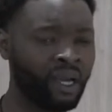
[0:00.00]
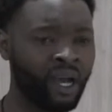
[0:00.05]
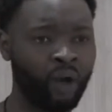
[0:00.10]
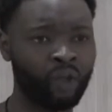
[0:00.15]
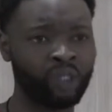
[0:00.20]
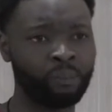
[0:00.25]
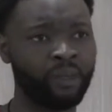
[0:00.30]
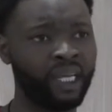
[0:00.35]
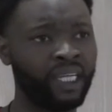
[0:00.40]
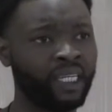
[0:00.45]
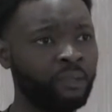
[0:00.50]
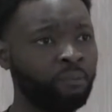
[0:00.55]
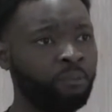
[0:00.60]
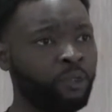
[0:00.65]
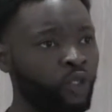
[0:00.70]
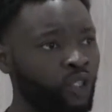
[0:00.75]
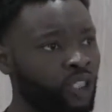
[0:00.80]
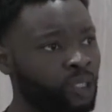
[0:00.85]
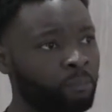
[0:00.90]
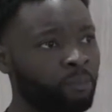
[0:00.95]
I was making
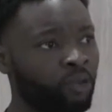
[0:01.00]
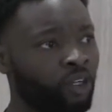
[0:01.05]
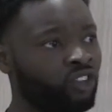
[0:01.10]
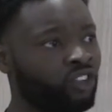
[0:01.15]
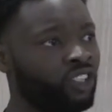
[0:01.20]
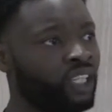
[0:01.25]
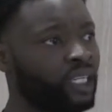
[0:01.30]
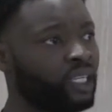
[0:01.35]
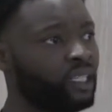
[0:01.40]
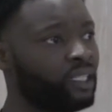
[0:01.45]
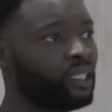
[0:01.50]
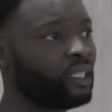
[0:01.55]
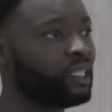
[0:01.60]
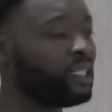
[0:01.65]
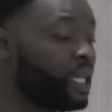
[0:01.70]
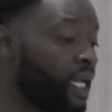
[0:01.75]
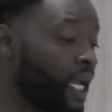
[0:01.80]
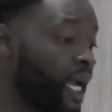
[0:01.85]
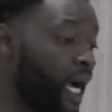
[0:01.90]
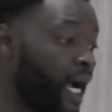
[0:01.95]
music
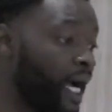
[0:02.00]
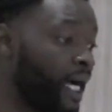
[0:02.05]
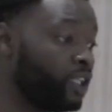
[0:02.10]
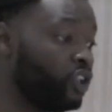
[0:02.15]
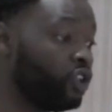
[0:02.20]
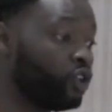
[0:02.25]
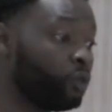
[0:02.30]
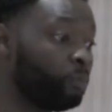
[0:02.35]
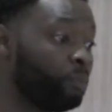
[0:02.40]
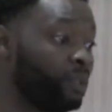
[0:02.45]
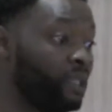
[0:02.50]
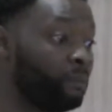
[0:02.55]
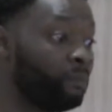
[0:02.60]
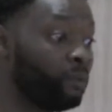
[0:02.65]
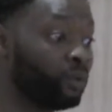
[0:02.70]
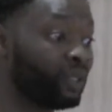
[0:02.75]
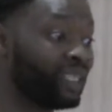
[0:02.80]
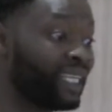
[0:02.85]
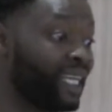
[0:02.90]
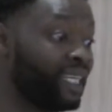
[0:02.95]
projects. I had young
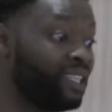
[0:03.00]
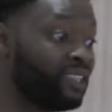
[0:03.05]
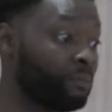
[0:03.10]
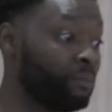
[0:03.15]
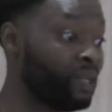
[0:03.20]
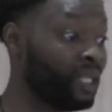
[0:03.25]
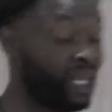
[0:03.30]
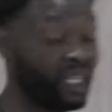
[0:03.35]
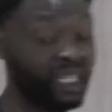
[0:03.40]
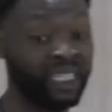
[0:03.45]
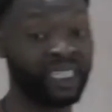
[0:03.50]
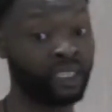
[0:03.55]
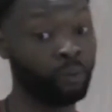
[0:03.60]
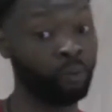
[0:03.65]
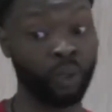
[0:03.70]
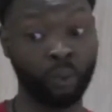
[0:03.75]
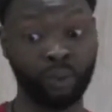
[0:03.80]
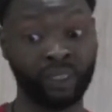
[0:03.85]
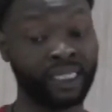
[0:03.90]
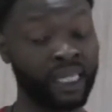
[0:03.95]
people saying to me, like,
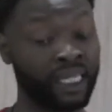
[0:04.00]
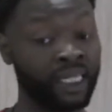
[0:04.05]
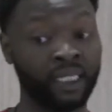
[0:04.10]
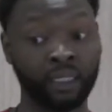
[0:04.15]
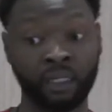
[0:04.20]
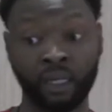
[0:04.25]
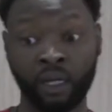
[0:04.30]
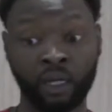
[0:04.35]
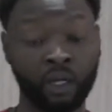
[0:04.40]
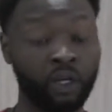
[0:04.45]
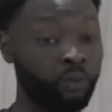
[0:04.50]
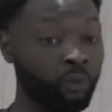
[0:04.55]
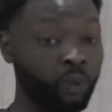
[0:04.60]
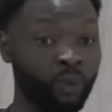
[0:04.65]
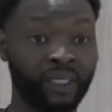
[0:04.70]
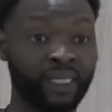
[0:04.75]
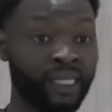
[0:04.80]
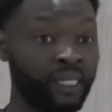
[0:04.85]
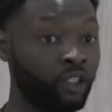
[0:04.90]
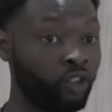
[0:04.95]
listen, we
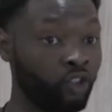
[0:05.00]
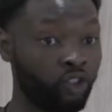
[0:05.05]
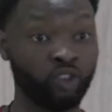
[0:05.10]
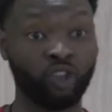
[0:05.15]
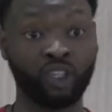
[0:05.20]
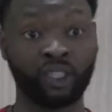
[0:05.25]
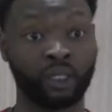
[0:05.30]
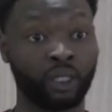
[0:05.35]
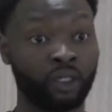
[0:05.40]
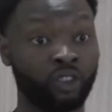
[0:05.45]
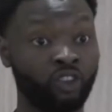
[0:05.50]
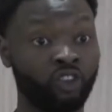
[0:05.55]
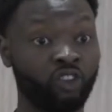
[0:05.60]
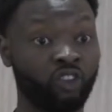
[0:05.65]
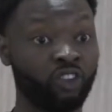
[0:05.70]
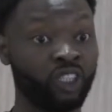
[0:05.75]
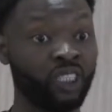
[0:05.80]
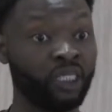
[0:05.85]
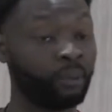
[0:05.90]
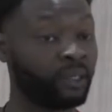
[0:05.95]
were selling drugs on the
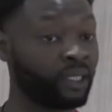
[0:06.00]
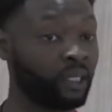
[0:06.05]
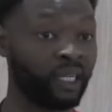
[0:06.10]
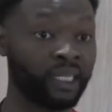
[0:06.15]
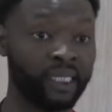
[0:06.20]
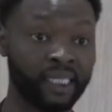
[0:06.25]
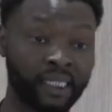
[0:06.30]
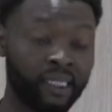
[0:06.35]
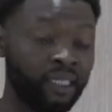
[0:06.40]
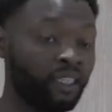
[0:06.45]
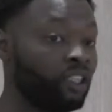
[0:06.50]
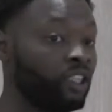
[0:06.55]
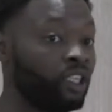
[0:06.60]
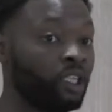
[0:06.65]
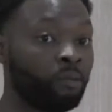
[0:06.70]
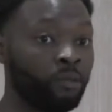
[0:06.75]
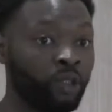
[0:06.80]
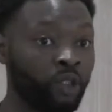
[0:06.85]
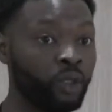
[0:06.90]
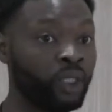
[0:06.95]
streets, we started listening to
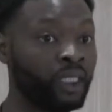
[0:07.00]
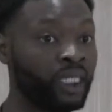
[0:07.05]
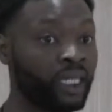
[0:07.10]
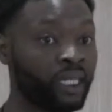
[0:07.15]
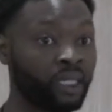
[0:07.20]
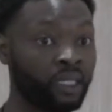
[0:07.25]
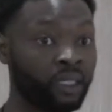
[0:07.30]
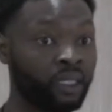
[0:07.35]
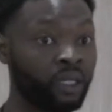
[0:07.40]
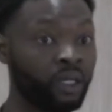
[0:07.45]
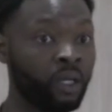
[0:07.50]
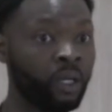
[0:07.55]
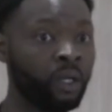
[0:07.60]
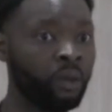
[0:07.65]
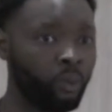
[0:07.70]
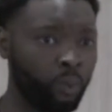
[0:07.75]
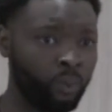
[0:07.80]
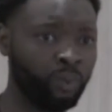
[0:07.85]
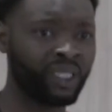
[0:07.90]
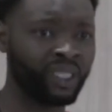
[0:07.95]
your music,
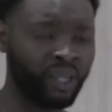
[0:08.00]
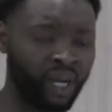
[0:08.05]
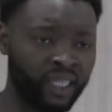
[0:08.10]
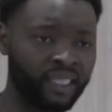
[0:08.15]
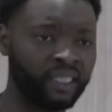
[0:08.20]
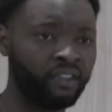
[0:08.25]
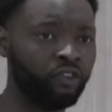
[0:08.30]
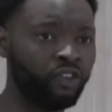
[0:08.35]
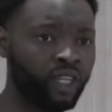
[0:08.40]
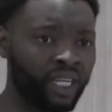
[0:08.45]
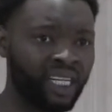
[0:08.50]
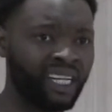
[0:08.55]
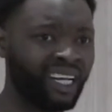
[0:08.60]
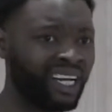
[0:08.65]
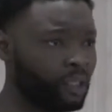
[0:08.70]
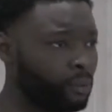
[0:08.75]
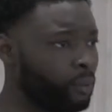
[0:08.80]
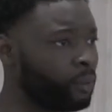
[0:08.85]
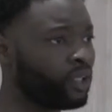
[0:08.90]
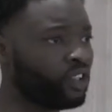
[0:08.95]
and we started to
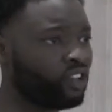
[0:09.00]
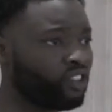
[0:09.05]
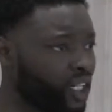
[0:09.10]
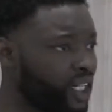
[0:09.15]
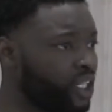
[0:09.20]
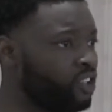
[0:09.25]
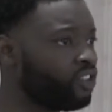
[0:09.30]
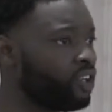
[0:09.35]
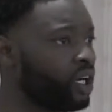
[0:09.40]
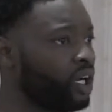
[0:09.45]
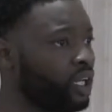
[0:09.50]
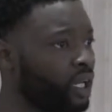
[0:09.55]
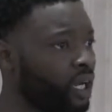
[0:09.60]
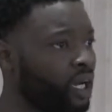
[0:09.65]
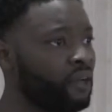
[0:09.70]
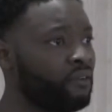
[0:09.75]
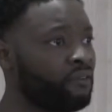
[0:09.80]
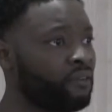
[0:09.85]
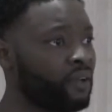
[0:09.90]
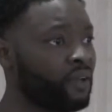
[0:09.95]
realise we're going to change our
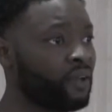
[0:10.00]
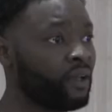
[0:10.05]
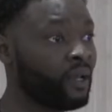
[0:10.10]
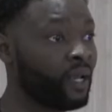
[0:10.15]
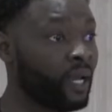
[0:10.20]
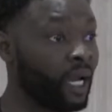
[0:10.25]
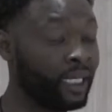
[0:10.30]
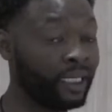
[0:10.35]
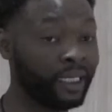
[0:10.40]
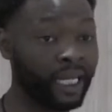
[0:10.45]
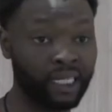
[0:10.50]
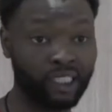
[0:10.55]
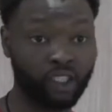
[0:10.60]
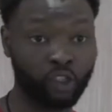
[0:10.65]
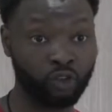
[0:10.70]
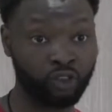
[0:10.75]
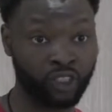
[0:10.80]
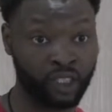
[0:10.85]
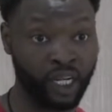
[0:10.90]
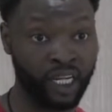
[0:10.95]
life. And that
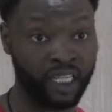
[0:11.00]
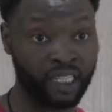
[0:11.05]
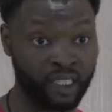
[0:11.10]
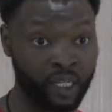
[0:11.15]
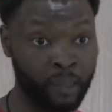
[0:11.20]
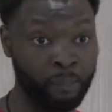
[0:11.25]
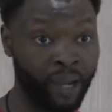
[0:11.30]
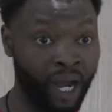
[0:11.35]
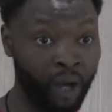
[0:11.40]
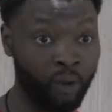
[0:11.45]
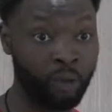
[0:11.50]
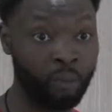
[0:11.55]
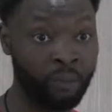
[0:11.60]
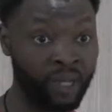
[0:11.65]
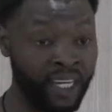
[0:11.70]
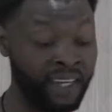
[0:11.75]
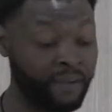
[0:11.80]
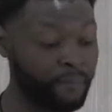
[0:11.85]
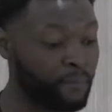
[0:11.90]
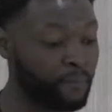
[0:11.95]
stuff started to empower
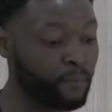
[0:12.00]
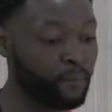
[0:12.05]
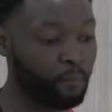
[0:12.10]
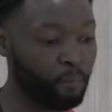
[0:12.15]
me.